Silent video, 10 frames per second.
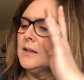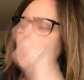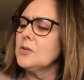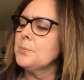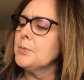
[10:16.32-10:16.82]

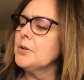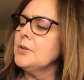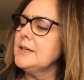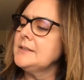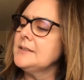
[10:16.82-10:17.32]
The pearl
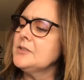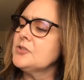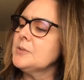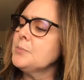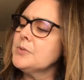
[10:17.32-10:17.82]
hunting
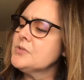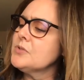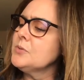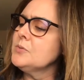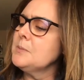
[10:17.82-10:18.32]
ship was
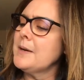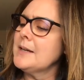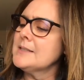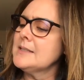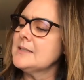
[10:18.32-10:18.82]
soon
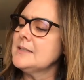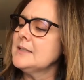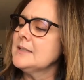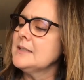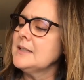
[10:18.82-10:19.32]
deposited
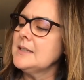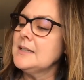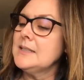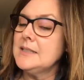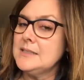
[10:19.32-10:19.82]

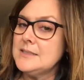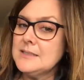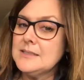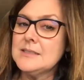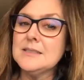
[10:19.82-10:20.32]
in a
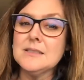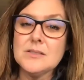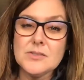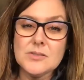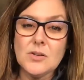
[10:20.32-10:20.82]
distant
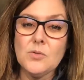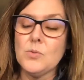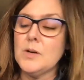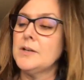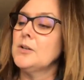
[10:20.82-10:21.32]

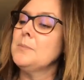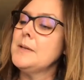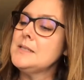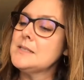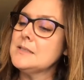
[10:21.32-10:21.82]
saltwater
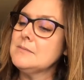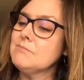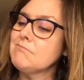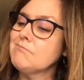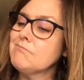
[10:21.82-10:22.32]
basin,
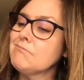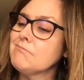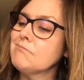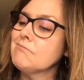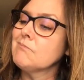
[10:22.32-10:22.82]

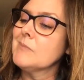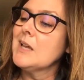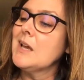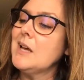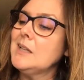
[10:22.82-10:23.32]

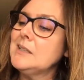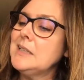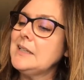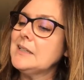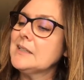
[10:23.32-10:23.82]
a
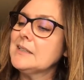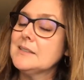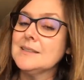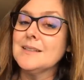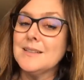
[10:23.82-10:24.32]
lake
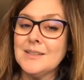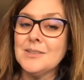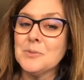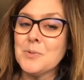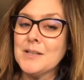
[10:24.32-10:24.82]
in
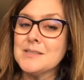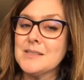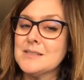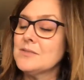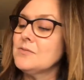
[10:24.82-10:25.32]
the
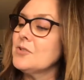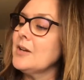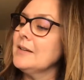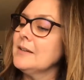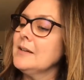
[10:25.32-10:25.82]
process of
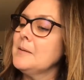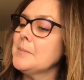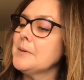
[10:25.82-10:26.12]
drying up.